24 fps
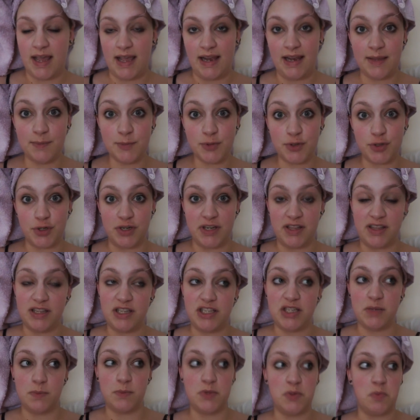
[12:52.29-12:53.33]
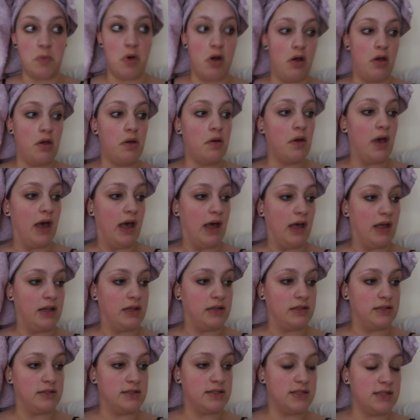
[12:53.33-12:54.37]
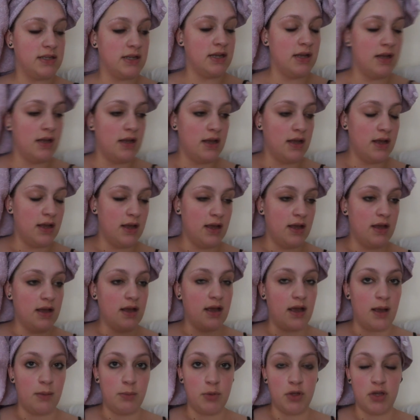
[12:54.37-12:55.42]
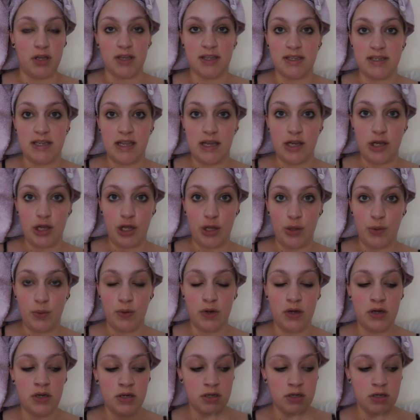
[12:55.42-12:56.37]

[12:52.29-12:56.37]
Liam's joining the gym tomorrow and I'm gonna continue